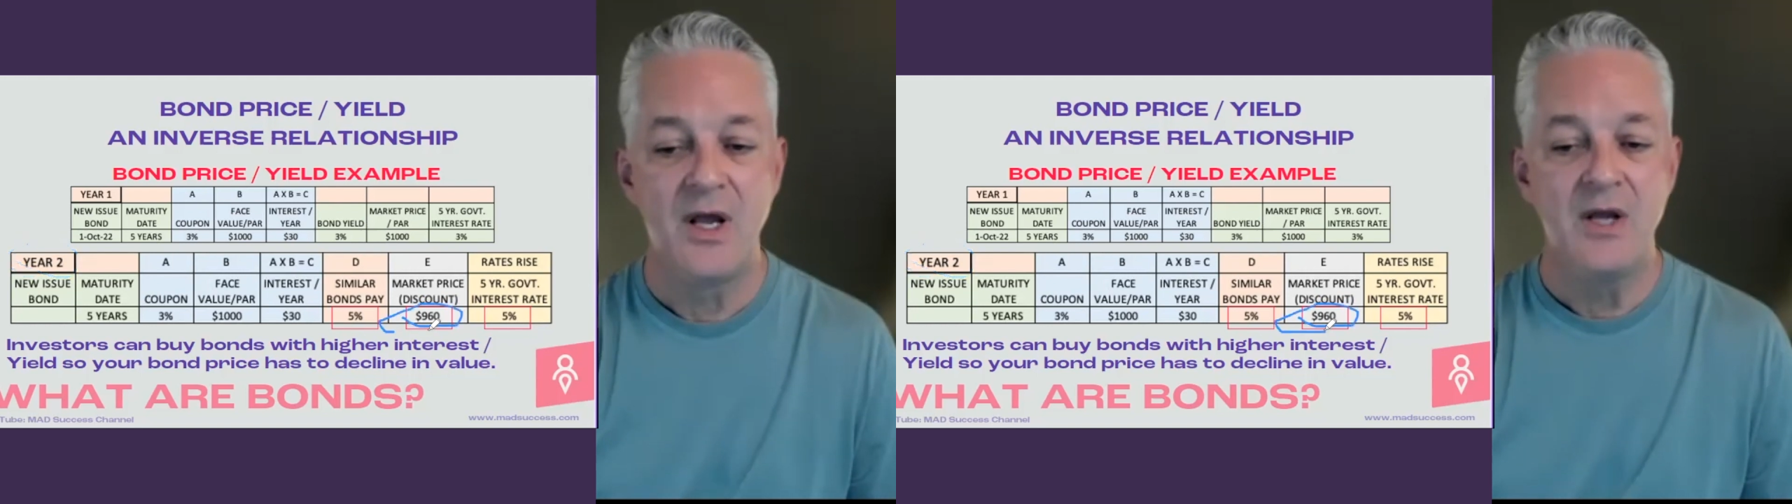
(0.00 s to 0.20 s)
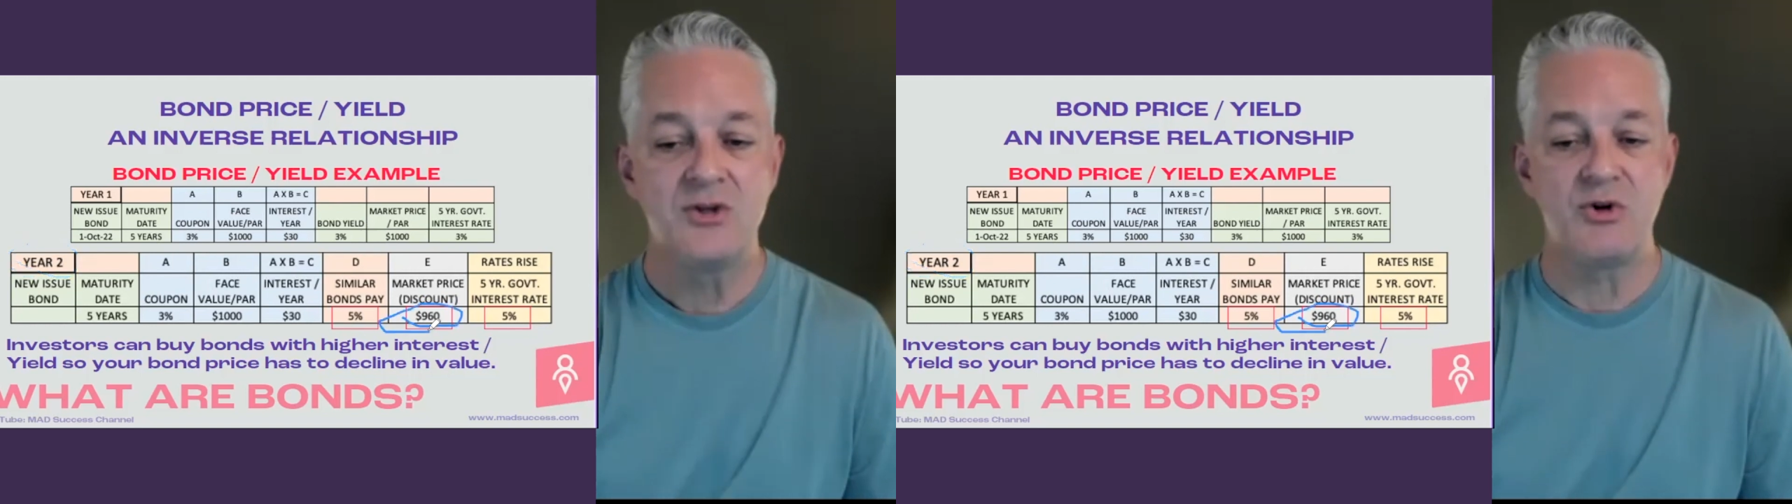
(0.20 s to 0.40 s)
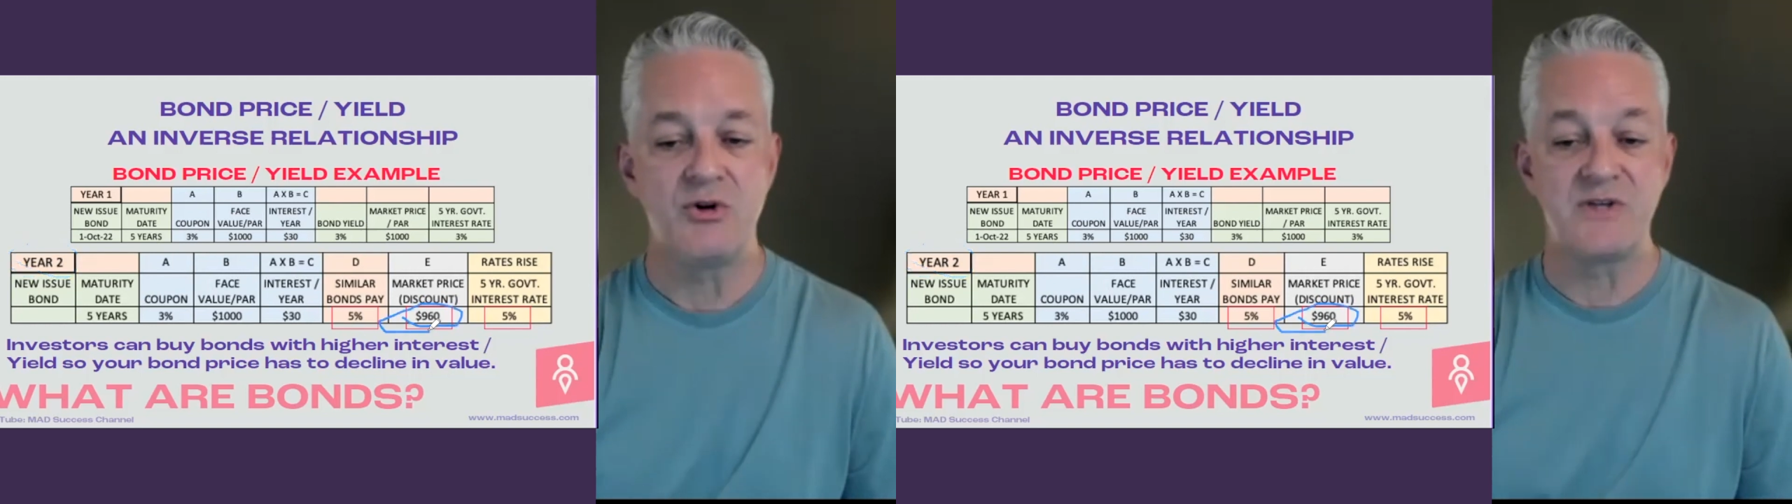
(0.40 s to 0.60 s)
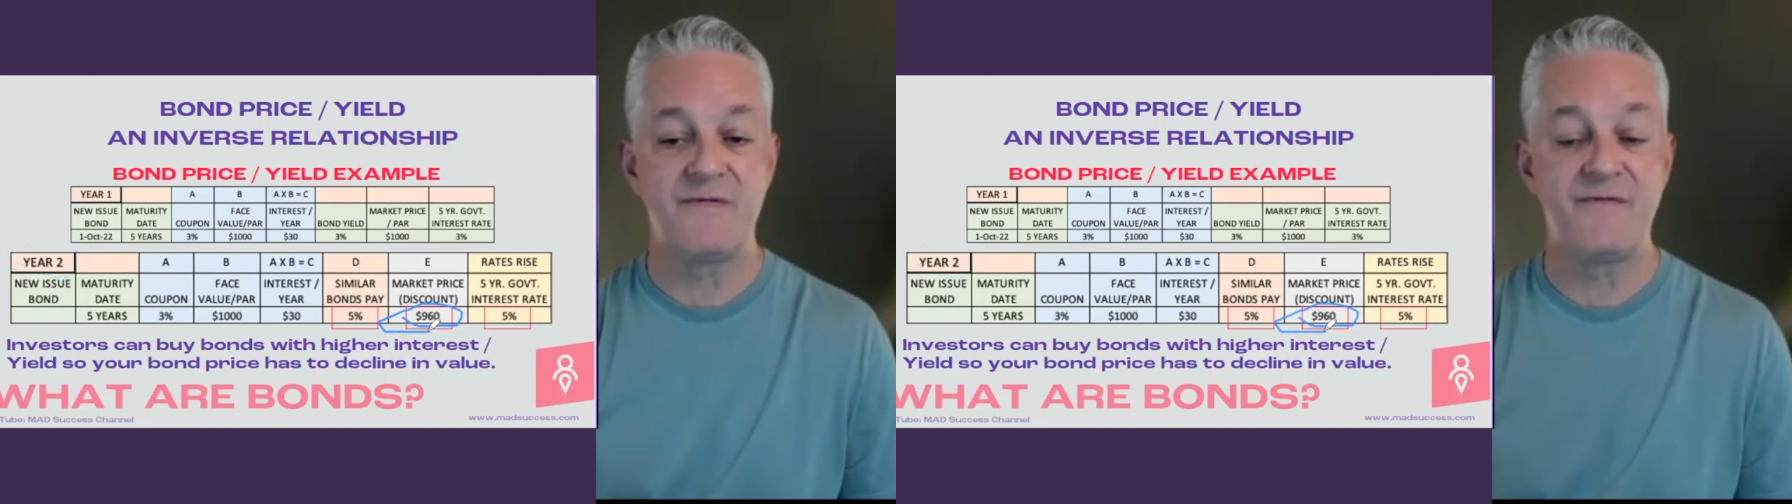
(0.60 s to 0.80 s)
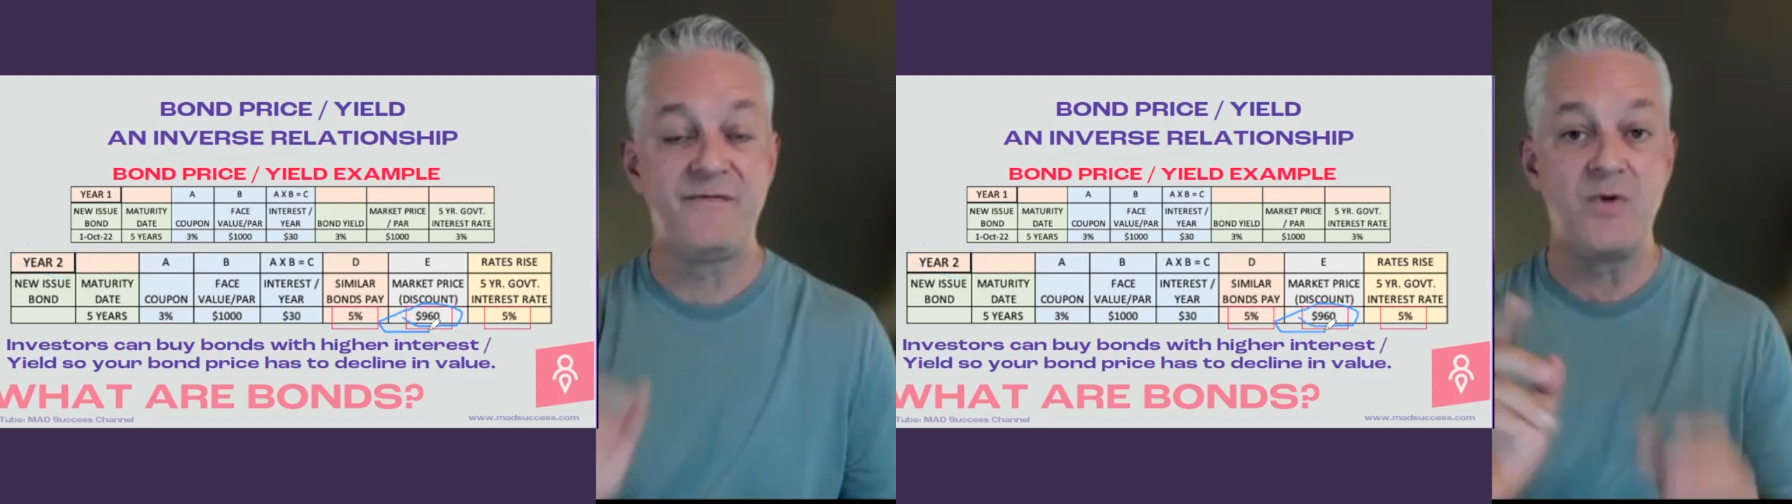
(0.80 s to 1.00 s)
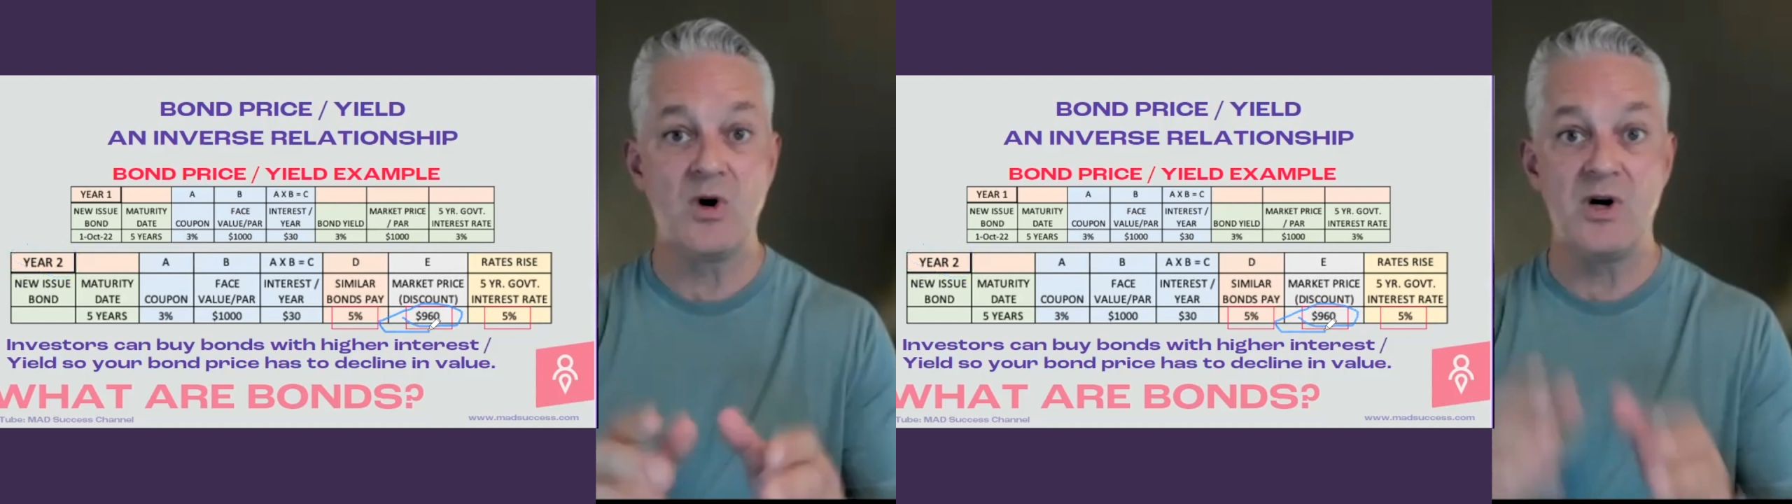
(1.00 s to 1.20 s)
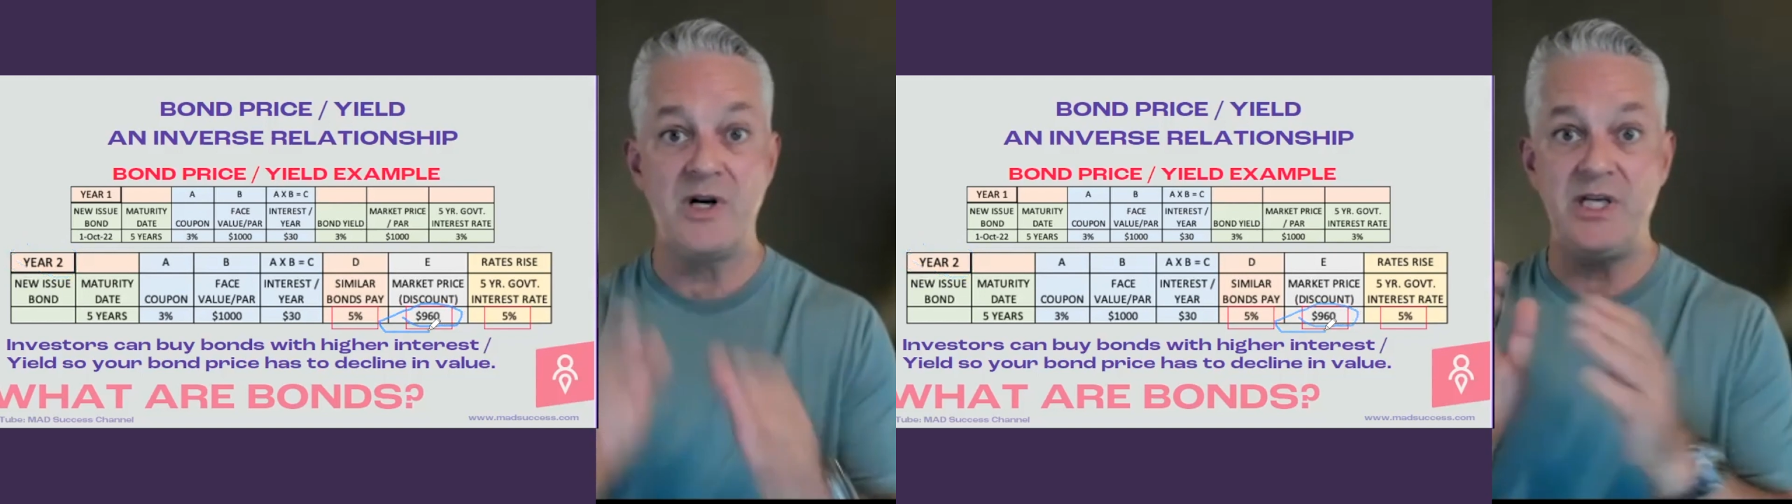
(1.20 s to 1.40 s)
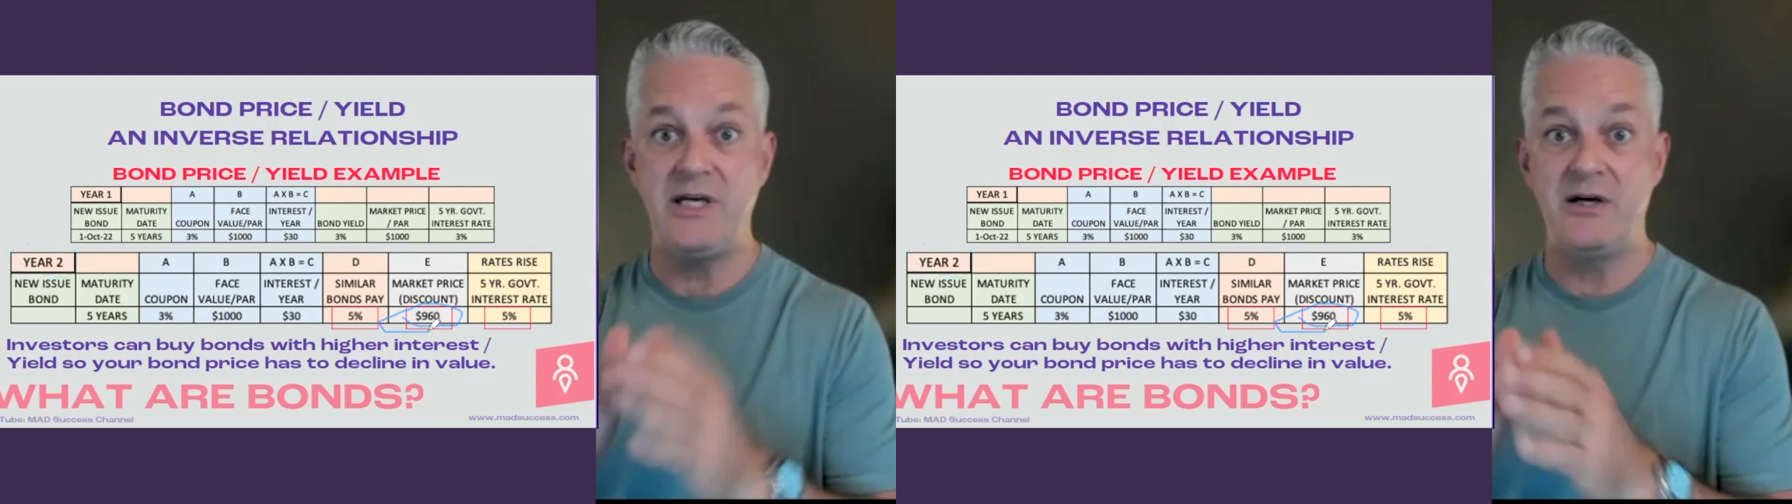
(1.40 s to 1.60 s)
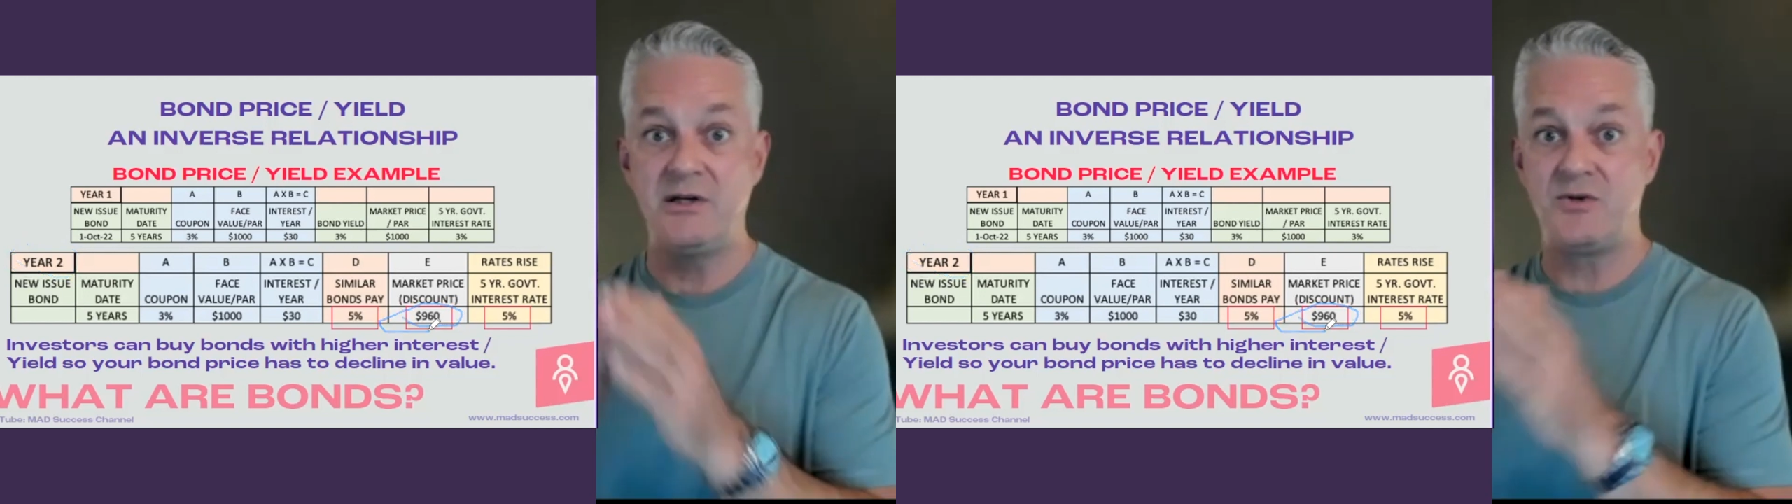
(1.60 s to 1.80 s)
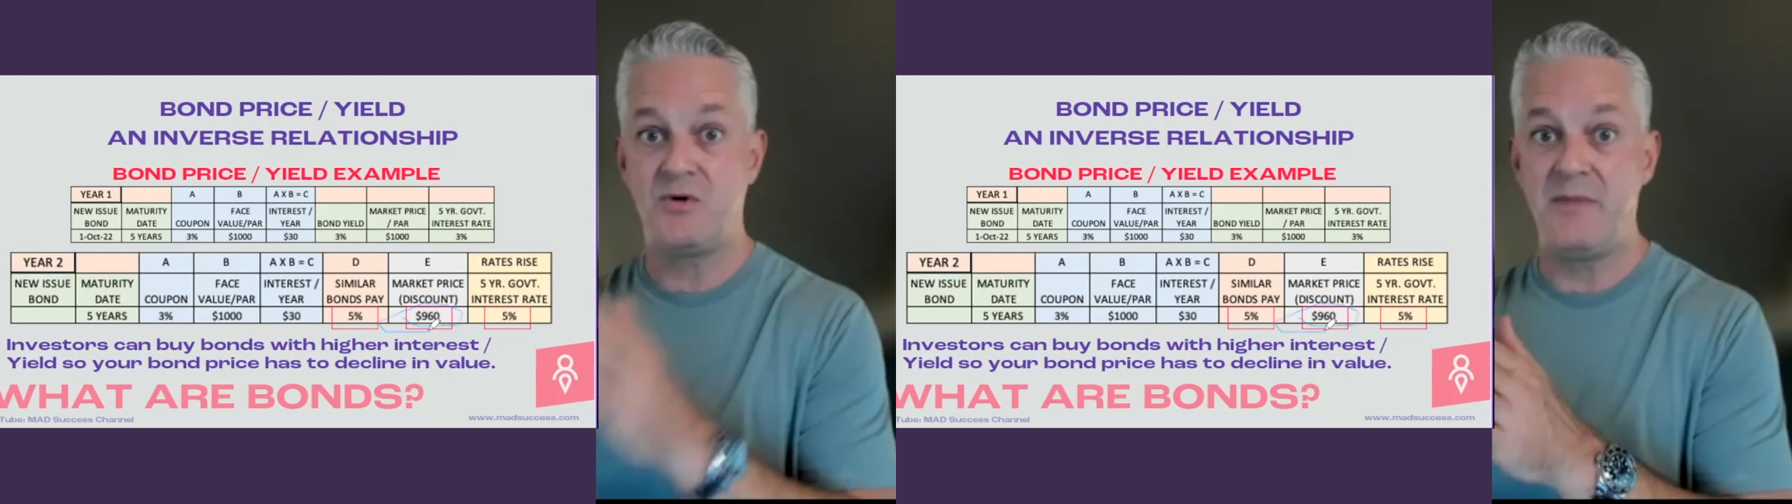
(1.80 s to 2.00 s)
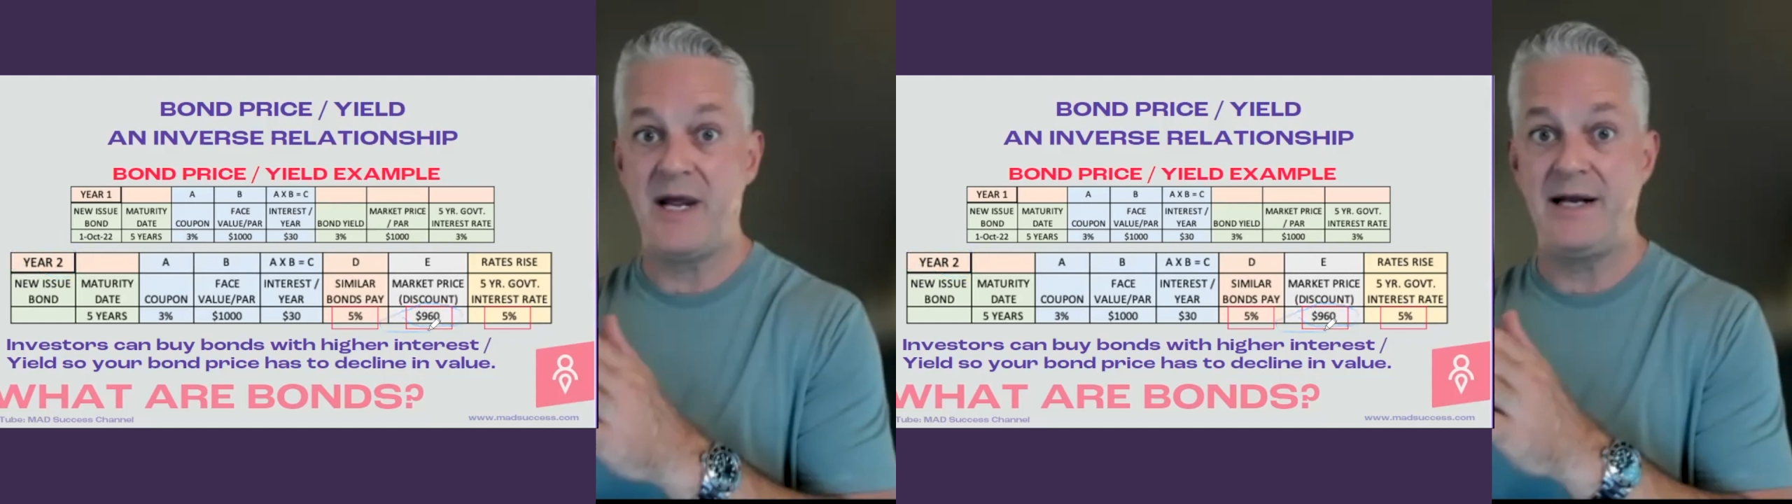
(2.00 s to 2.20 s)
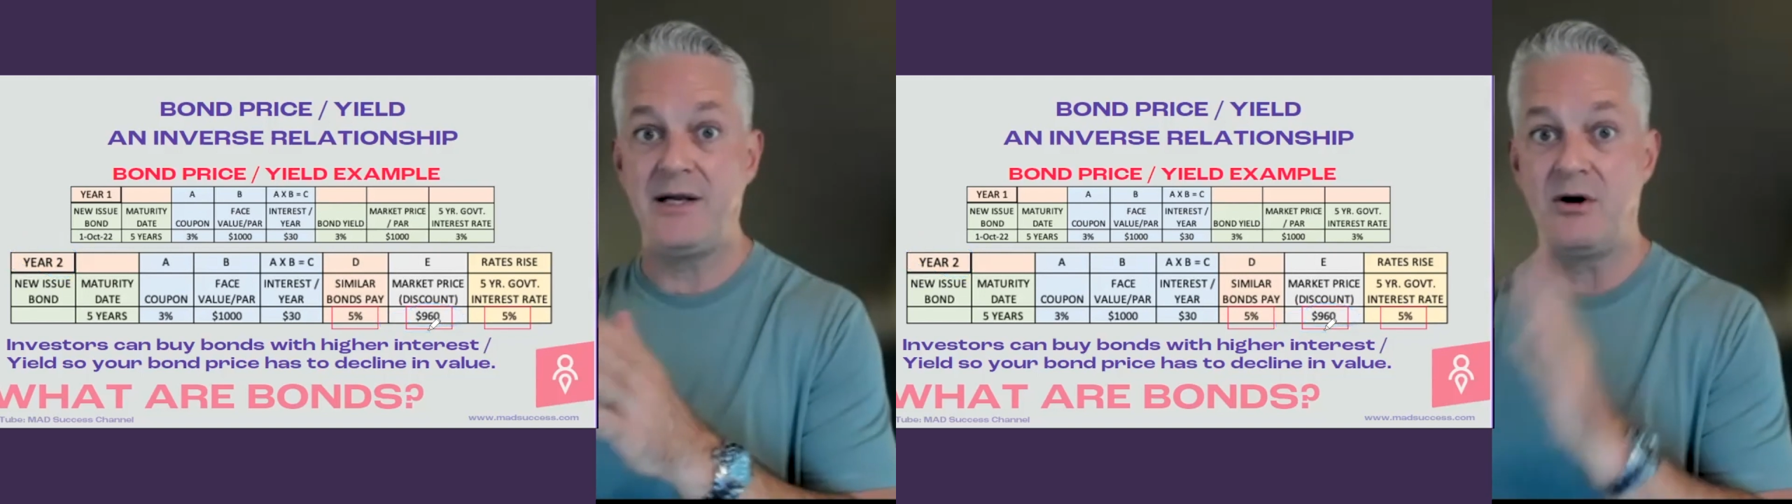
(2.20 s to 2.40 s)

So there's 4 years remaining